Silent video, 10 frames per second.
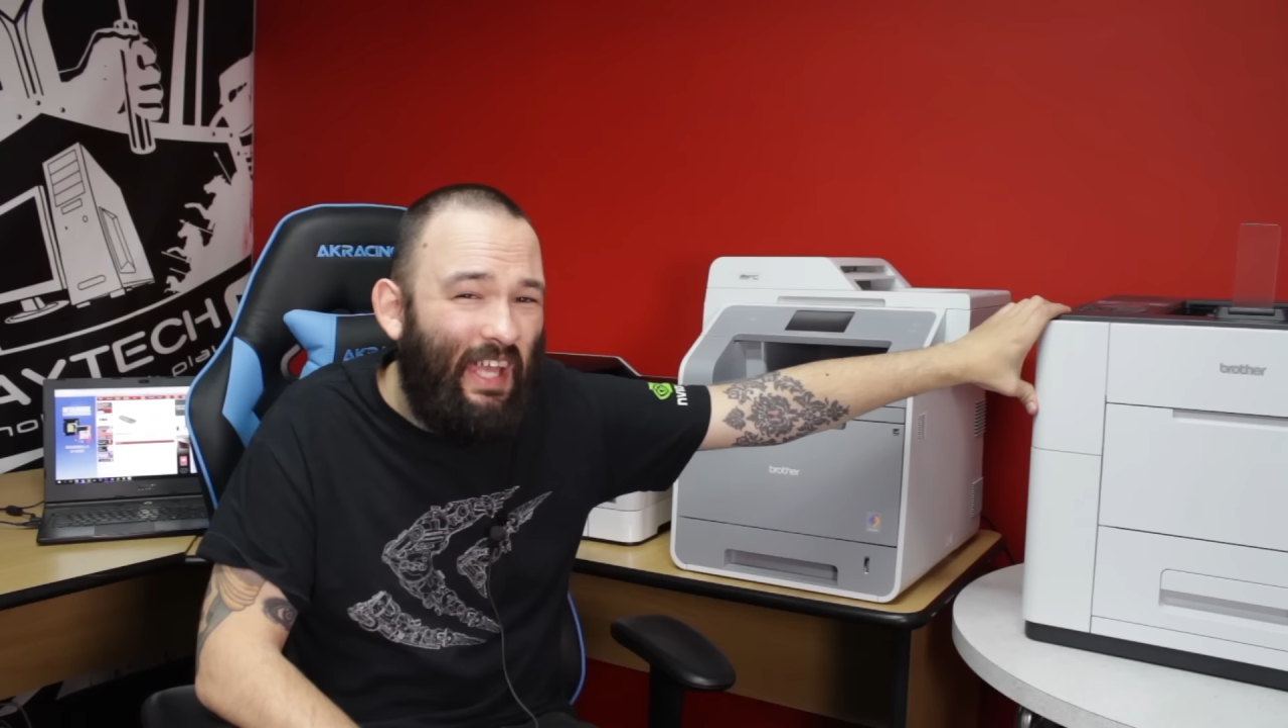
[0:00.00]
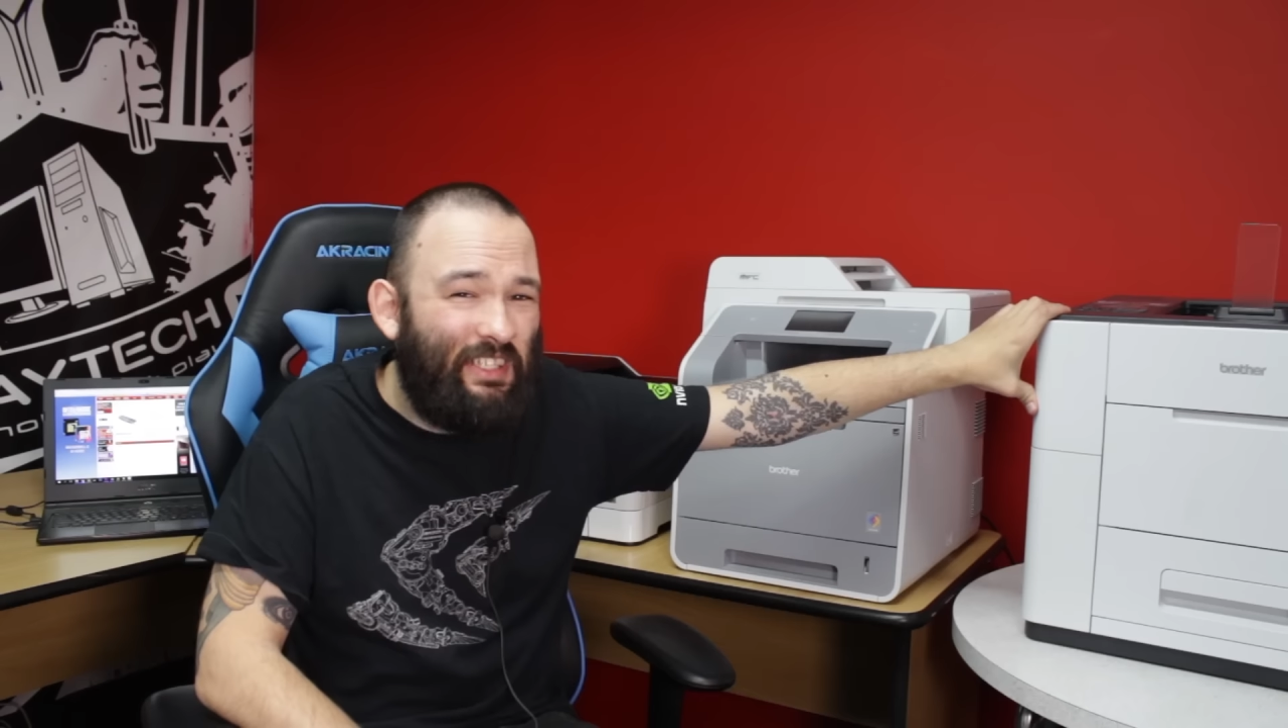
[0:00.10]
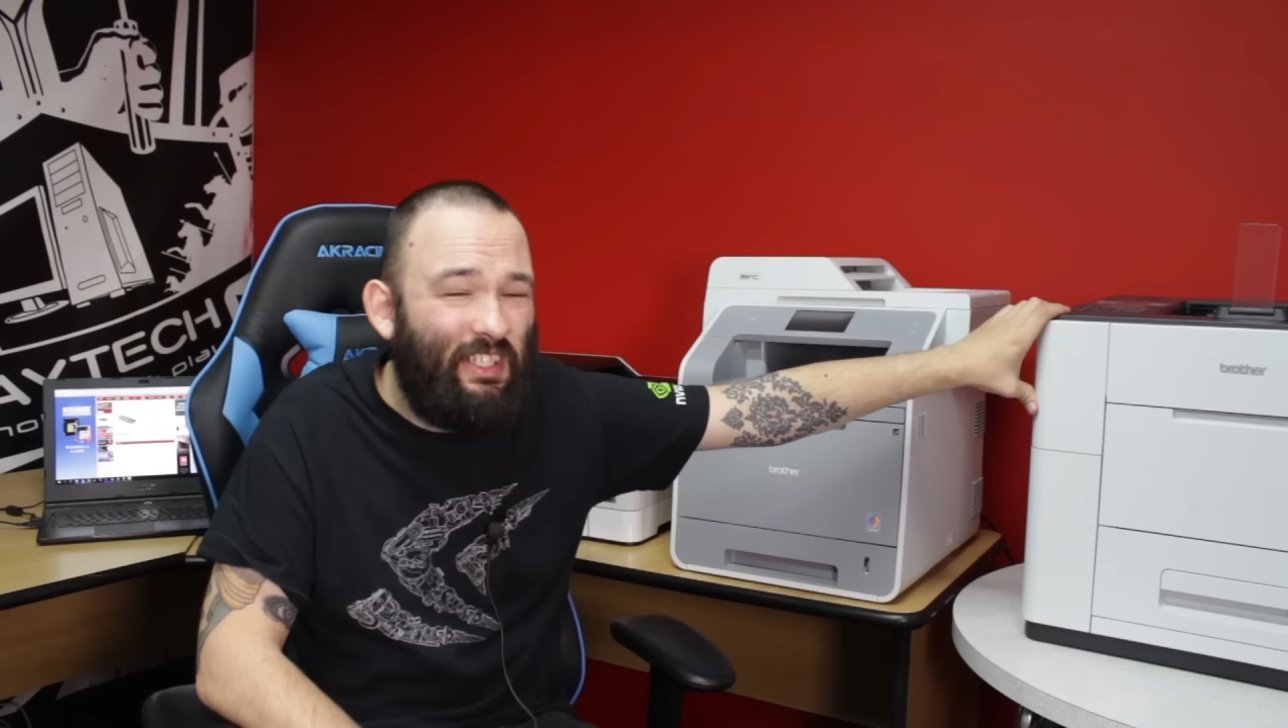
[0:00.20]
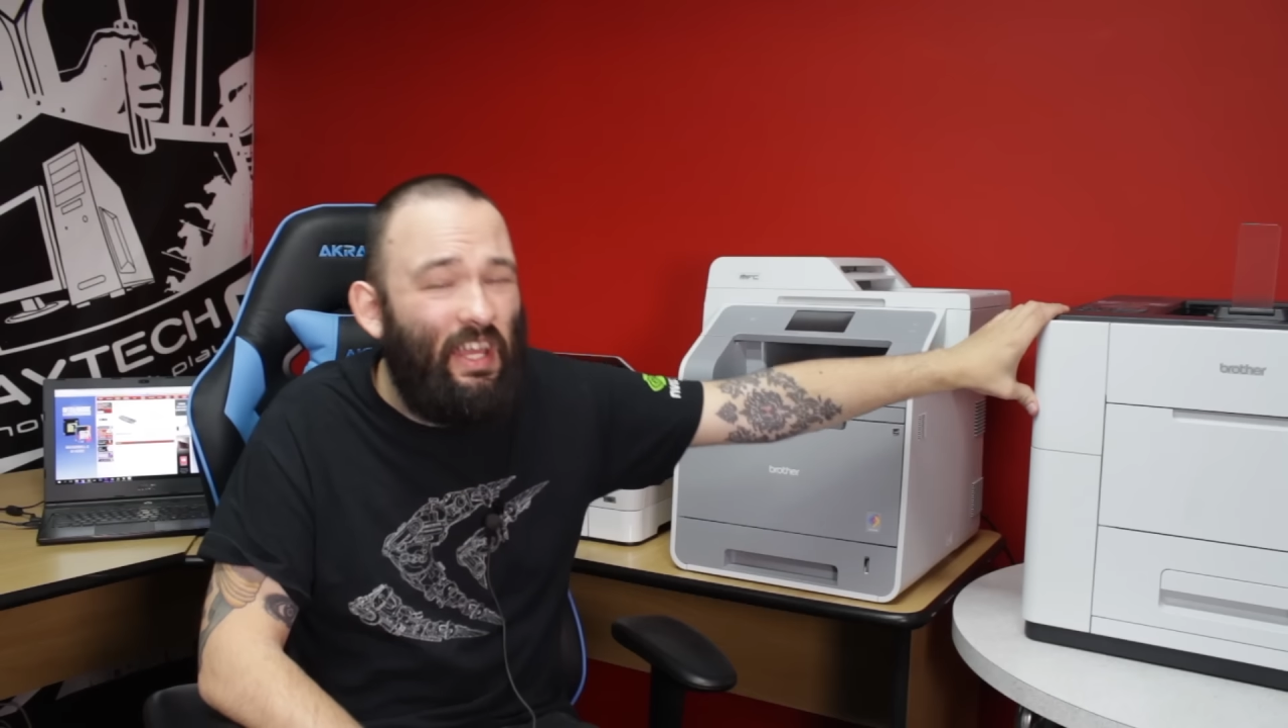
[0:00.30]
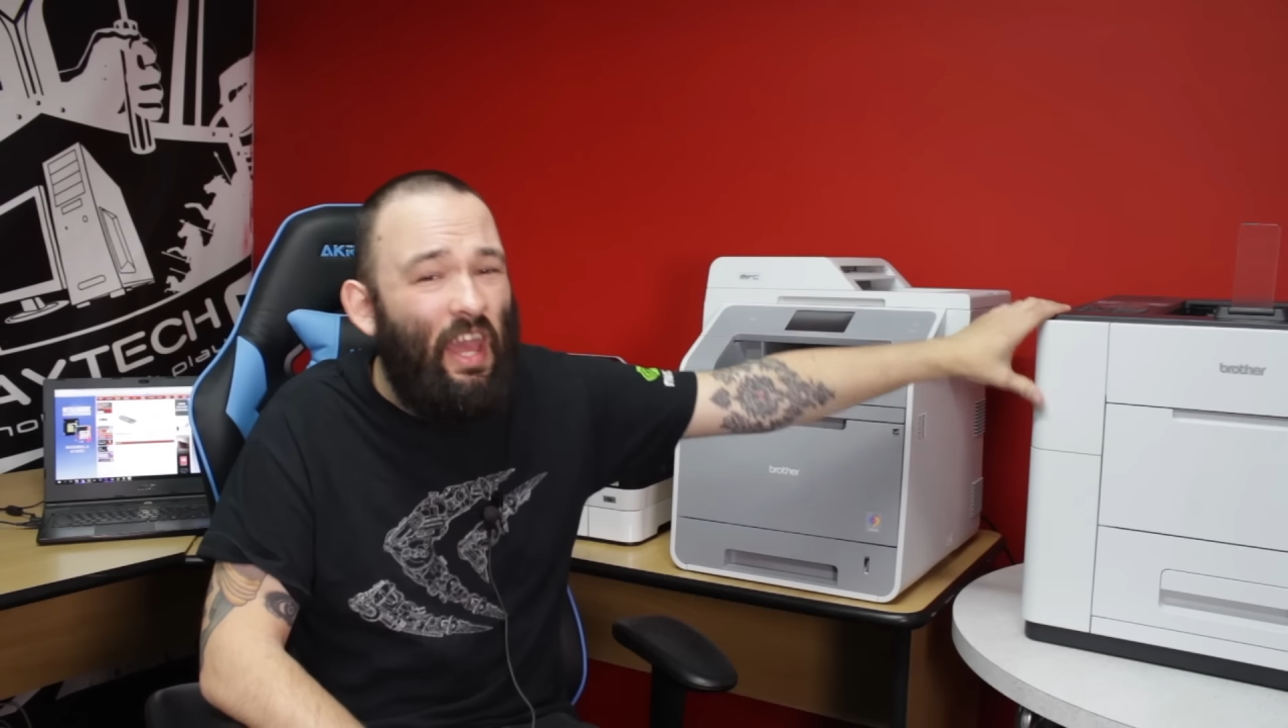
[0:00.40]

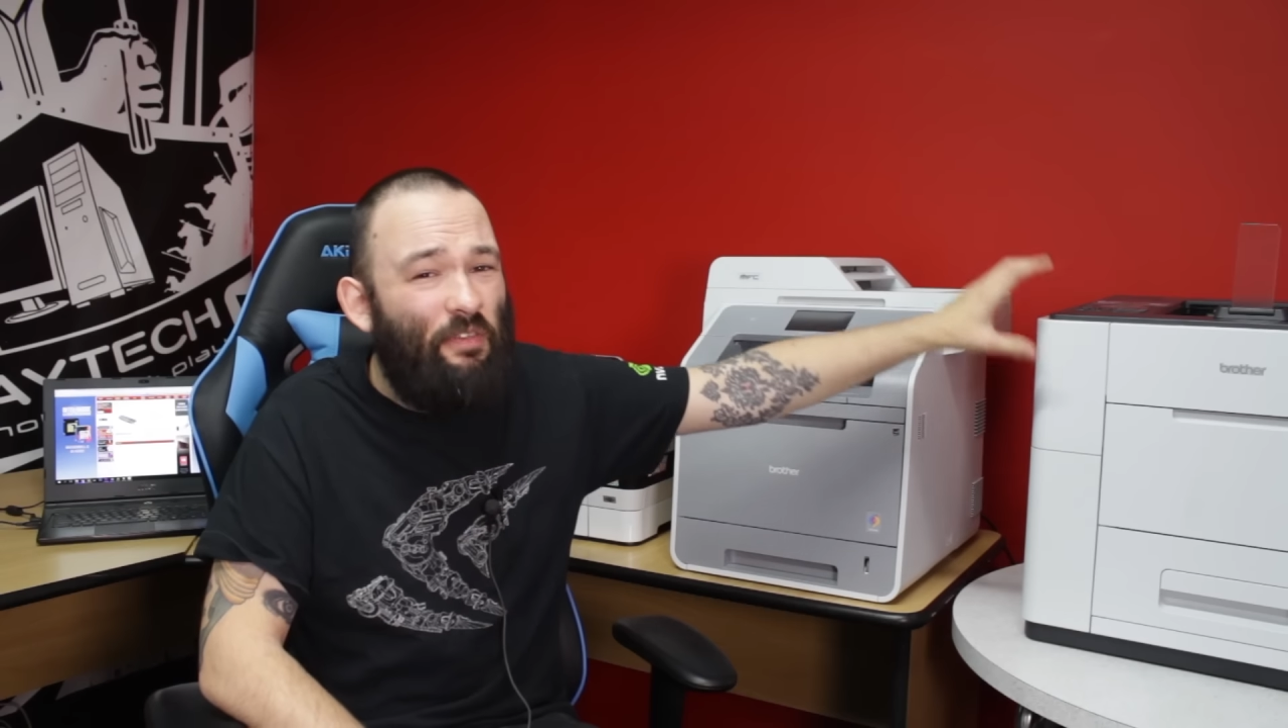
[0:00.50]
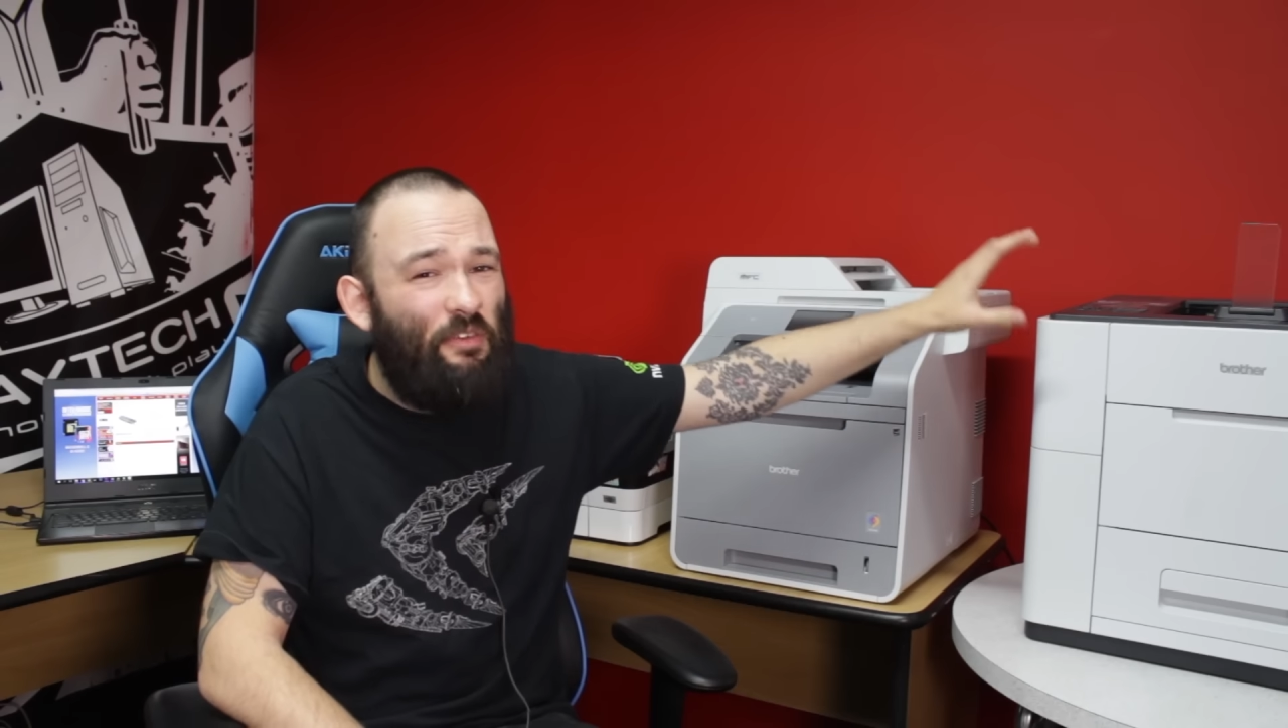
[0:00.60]
actually